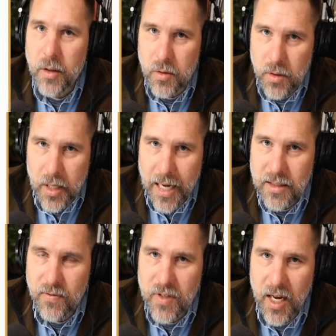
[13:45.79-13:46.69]
There's
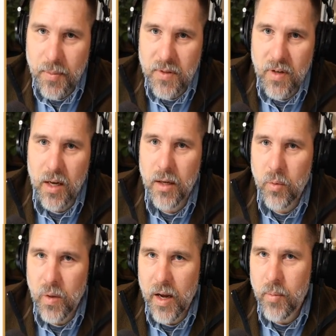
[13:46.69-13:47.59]
lots of types of
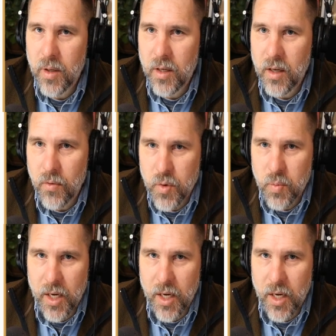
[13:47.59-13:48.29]
liability coverage.